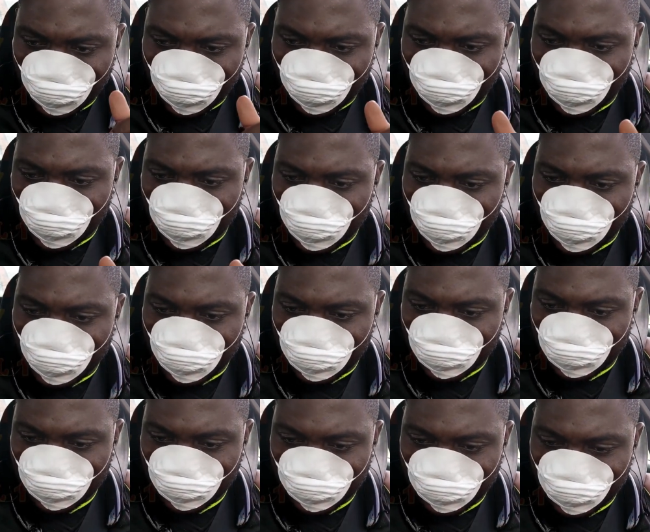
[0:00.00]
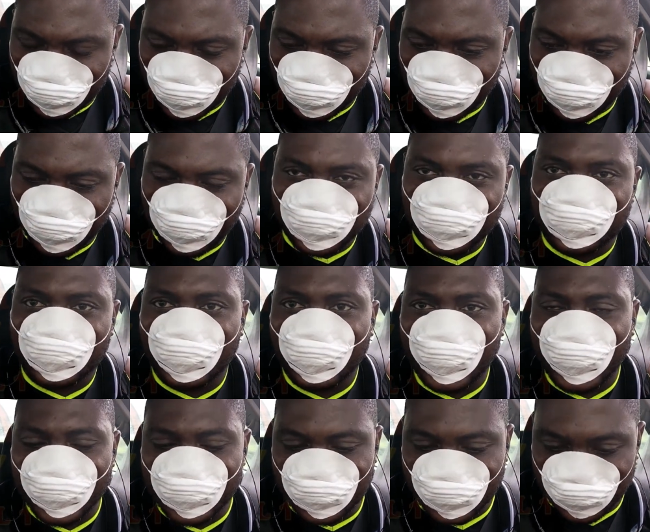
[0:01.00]
And we're gonna use a
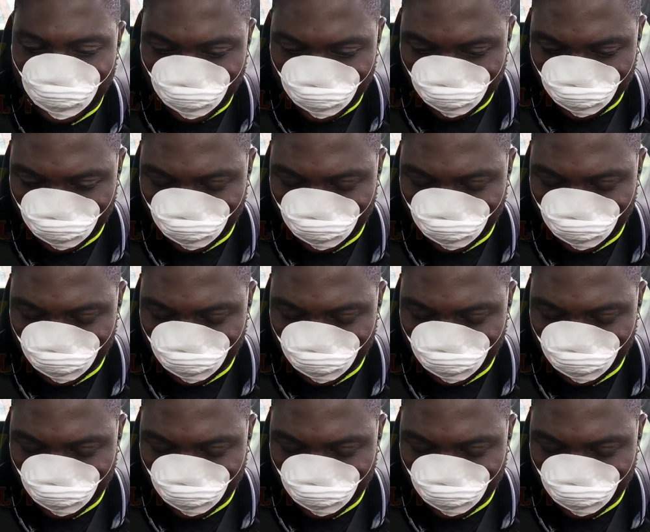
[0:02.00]
lighter